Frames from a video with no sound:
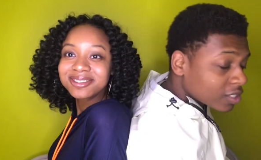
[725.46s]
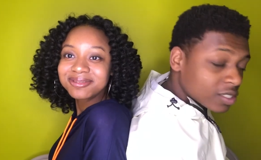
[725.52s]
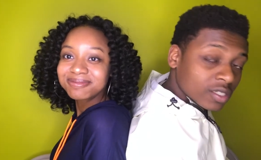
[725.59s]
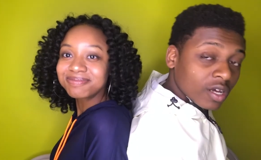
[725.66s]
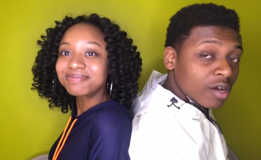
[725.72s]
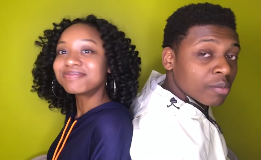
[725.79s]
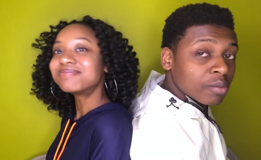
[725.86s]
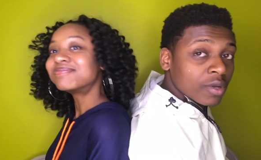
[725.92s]
Speaker 1: us
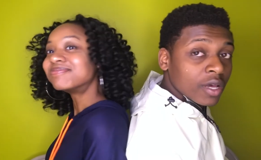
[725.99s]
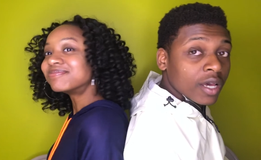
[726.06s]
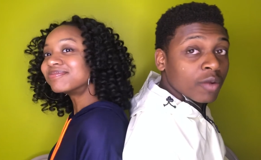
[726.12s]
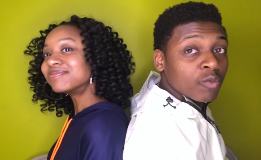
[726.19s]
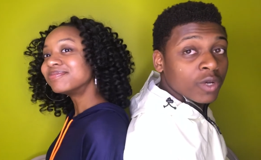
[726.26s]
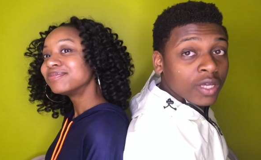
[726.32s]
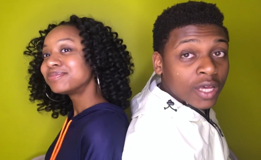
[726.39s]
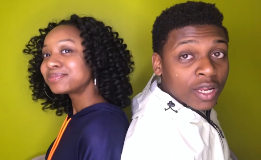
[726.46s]
up.
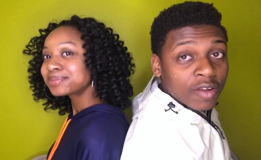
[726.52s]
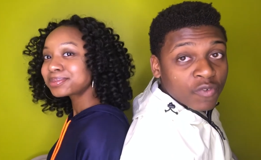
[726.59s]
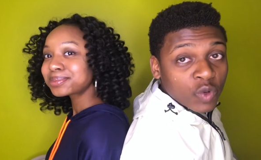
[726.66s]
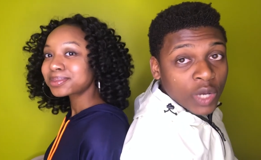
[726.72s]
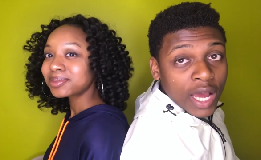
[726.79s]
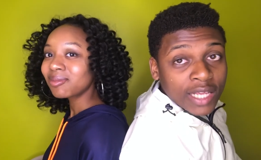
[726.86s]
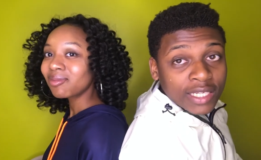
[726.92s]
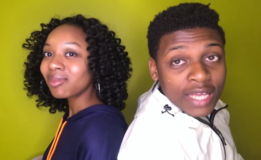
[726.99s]
And again, if you
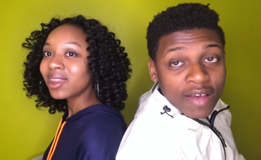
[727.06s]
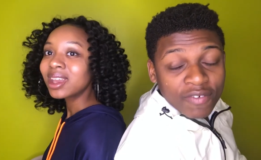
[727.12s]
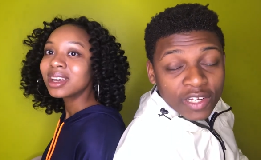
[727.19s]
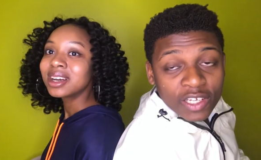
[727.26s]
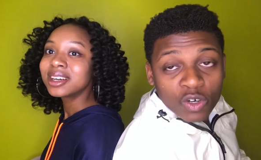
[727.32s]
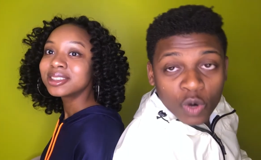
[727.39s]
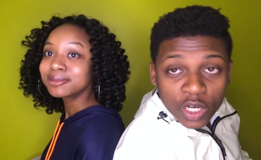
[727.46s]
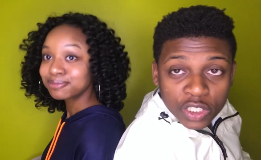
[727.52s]
guys have any
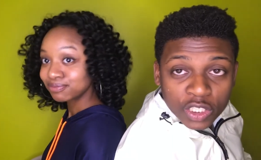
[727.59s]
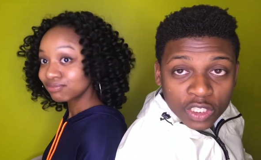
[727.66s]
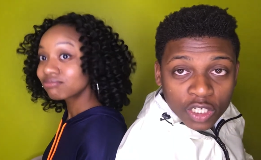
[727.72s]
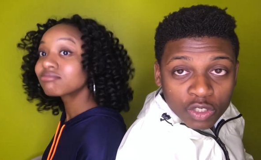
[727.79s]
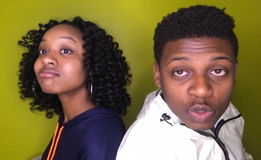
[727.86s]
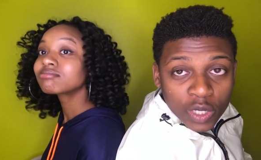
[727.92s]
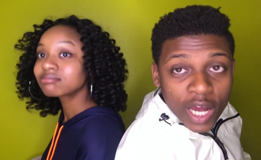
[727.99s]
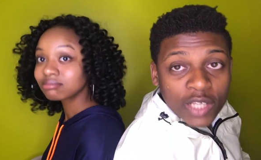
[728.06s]
questions that
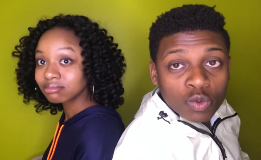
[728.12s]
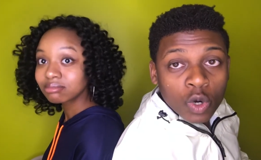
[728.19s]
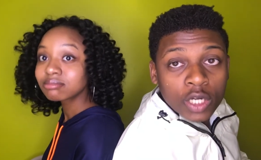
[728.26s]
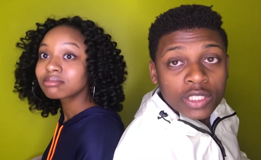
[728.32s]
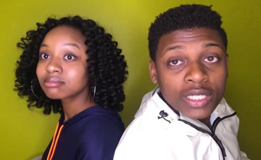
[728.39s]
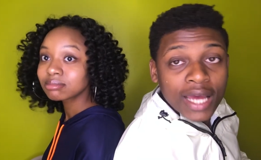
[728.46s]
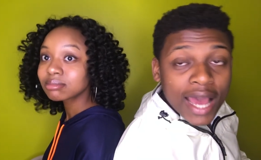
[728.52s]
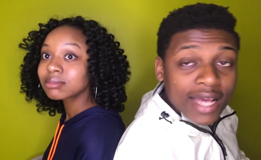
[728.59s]
you guys want us
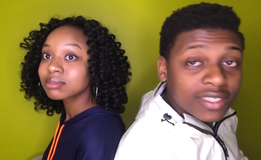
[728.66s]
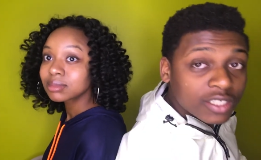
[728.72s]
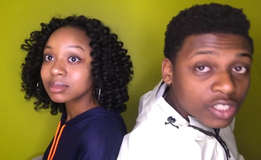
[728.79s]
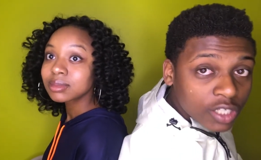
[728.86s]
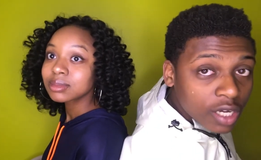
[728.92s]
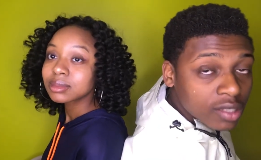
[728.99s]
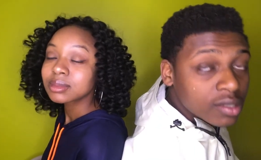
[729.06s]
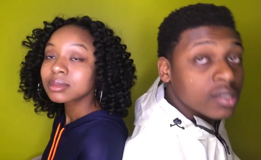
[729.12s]
to ask each
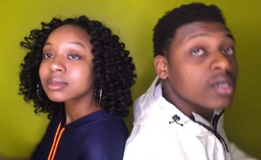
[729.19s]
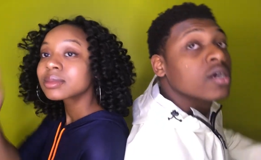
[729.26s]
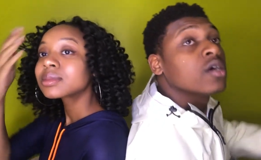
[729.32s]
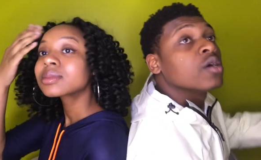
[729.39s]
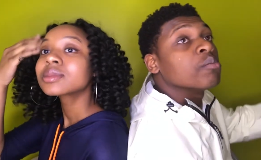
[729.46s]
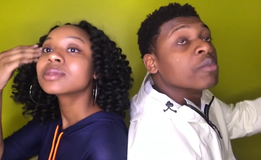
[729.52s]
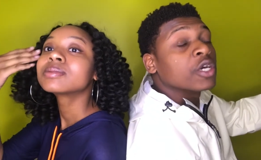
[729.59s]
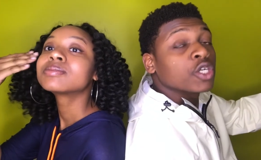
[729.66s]
other,
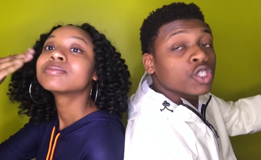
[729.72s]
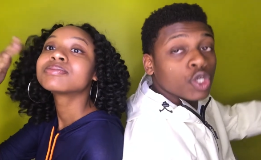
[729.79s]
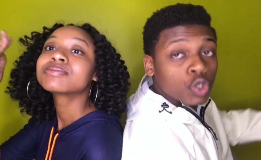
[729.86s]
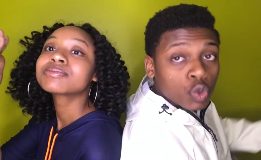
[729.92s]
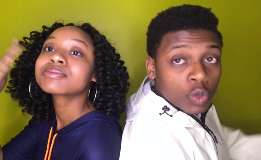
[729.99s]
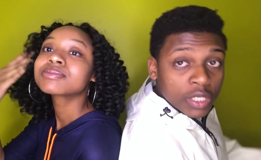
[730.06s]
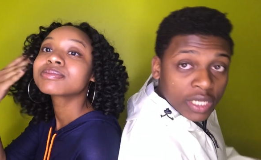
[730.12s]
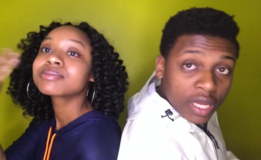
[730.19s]
Make sure
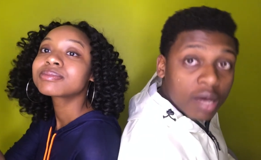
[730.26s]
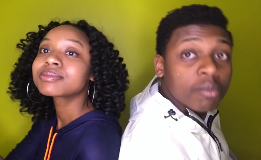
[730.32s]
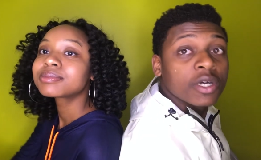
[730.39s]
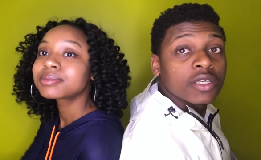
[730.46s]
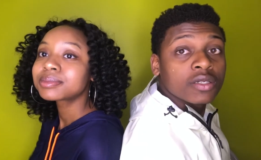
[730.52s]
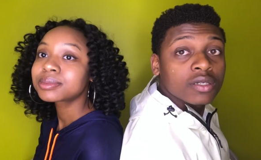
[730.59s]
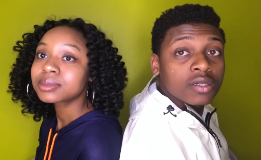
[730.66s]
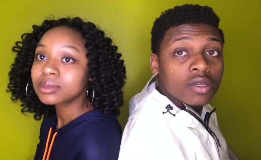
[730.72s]
you DM
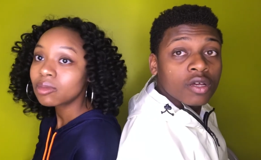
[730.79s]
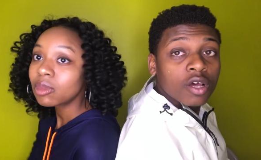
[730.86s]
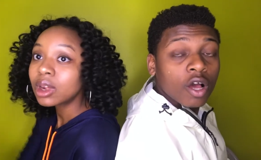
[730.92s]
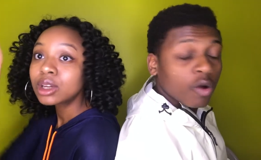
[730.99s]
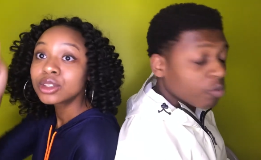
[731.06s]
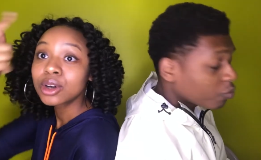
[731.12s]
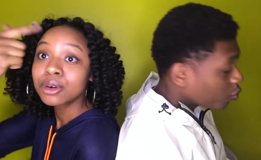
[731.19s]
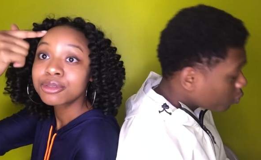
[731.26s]
us.
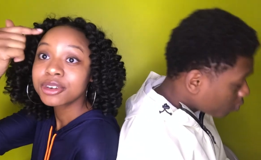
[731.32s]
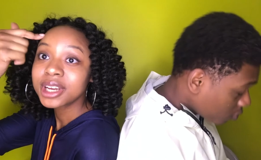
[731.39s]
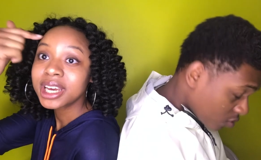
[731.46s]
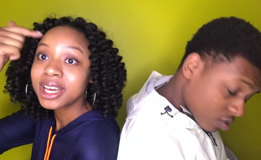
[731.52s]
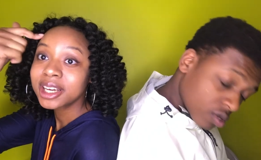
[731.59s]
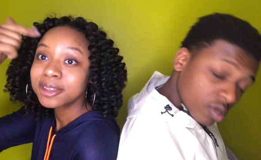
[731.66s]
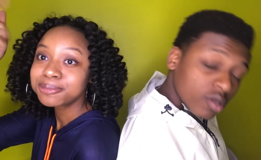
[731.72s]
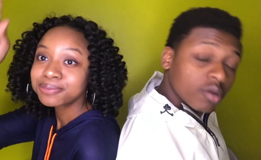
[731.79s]
Don't, Don't
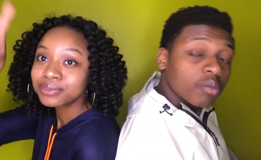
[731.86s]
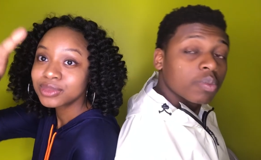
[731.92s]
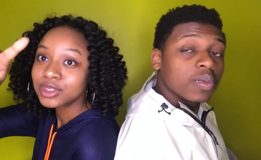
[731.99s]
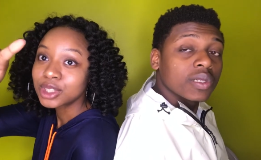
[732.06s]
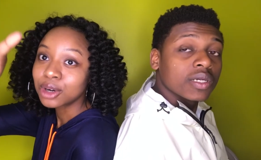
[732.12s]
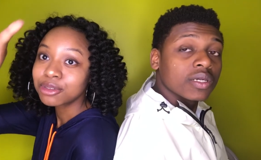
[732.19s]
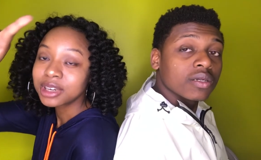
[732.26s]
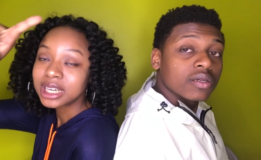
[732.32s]
Speaker 2: forget. Please.
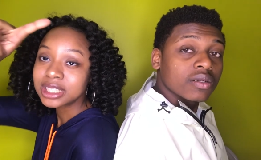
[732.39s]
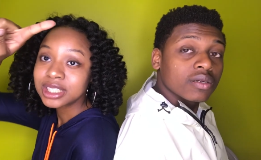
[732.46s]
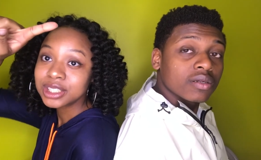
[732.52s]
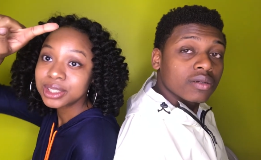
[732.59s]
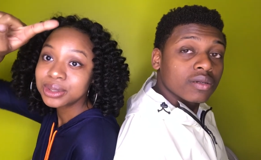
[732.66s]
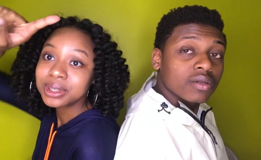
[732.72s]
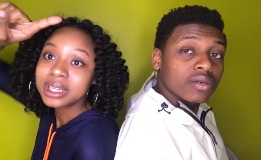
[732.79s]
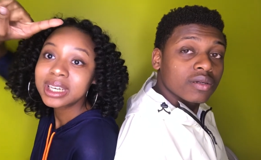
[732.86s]
Don't forget to
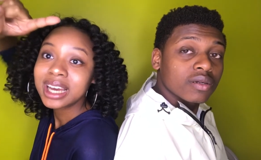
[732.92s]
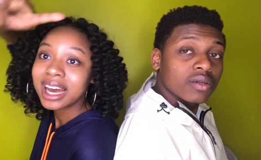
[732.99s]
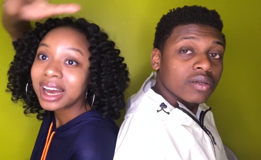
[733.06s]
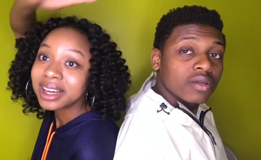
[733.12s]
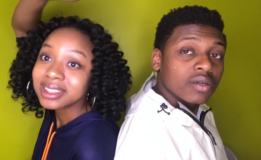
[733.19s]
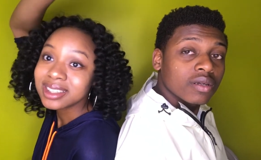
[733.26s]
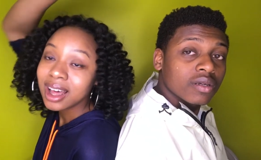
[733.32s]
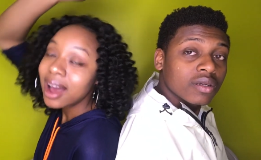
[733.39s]
do it,
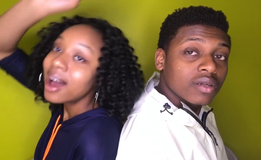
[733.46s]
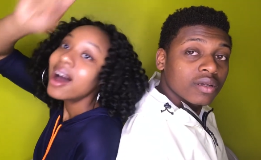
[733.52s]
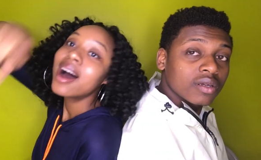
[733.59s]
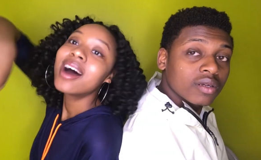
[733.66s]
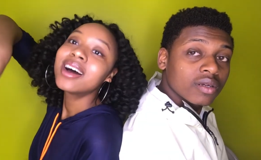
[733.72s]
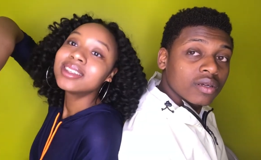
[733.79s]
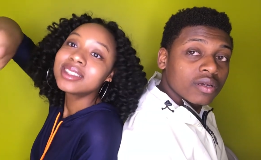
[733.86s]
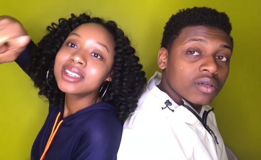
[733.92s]
guys.
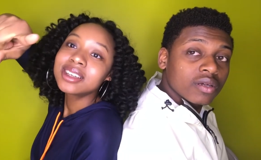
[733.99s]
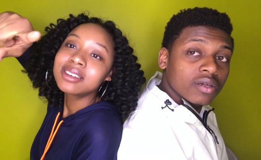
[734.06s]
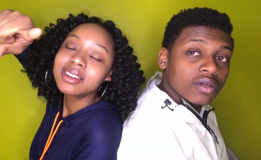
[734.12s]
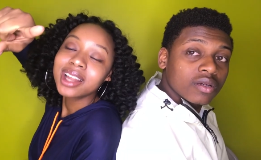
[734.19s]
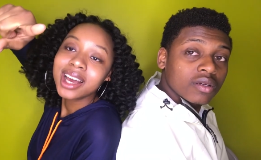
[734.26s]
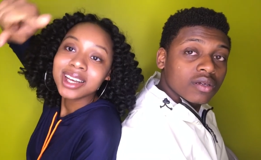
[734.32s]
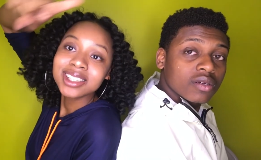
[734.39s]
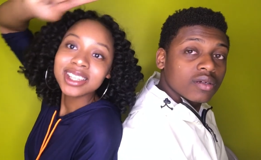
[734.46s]
Until
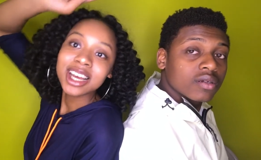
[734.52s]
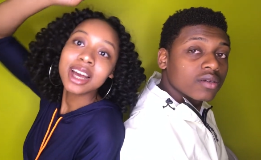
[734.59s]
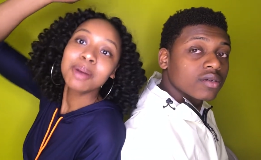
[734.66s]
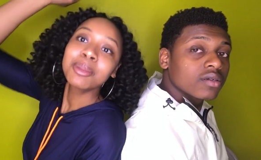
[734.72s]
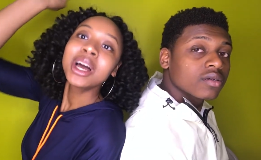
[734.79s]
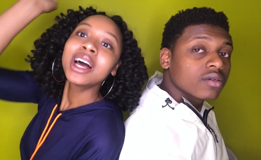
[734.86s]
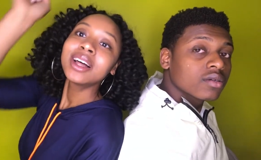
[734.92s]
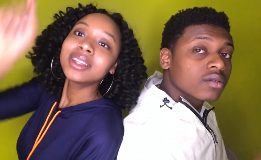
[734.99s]
next
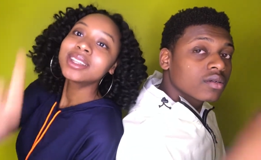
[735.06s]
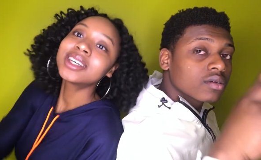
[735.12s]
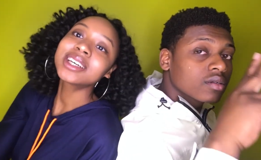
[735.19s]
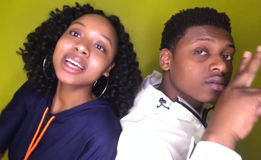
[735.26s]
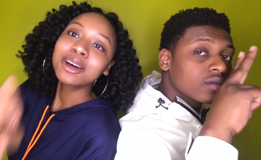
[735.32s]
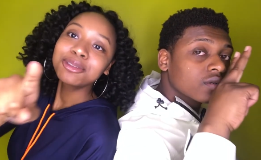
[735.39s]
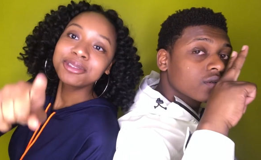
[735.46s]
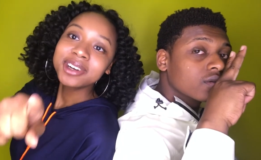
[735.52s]
time, look
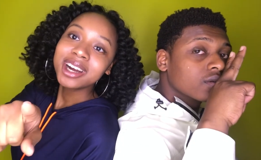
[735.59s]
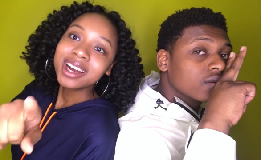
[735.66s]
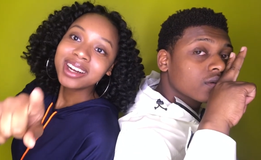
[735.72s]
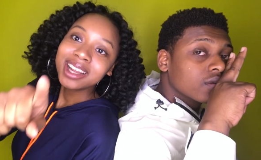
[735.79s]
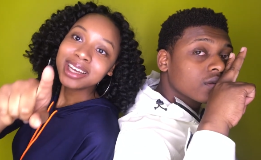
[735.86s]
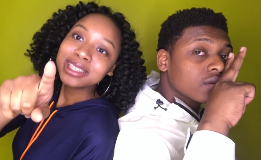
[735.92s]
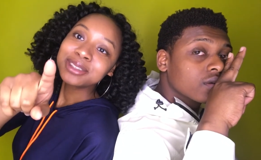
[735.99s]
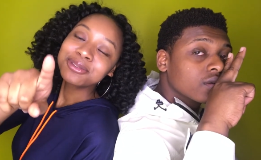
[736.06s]
out for our
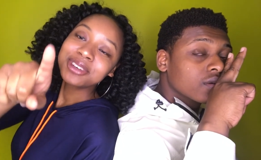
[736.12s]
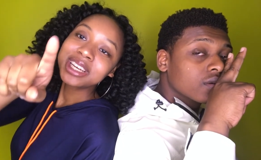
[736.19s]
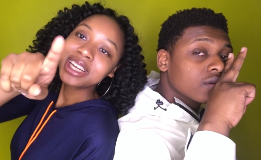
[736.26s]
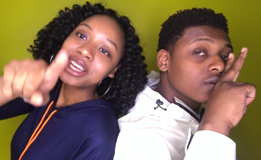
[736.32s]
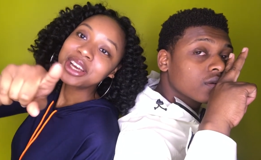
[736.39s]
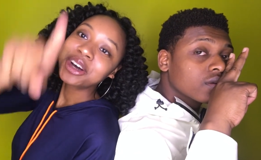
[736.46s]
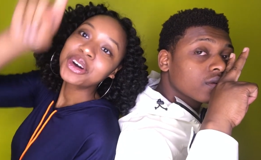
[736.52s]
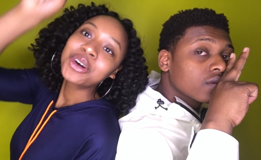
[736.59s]
next
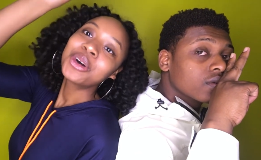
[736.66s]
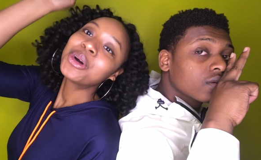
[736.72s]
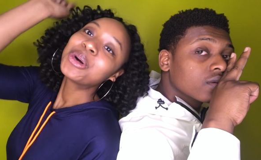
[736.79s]
video.